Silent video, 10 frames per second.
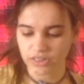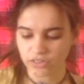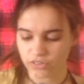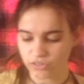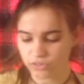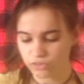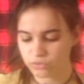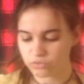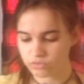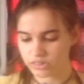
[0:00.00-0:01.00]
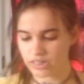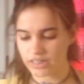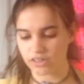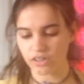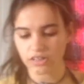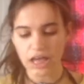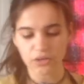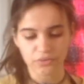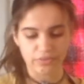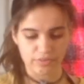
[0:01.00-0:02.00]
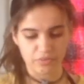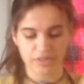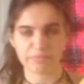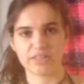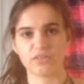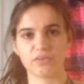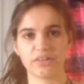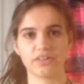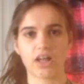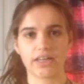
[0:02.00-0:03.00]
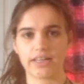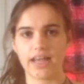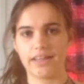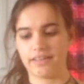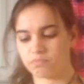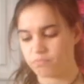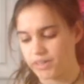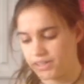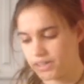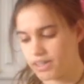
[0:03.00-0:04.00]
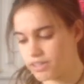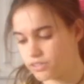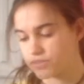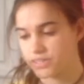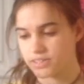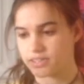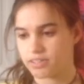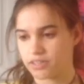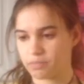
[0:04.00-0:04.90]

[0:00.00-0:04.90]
to shake it all out, throw some grapeseed oil on it, and then bake it again so it doesn't stick to the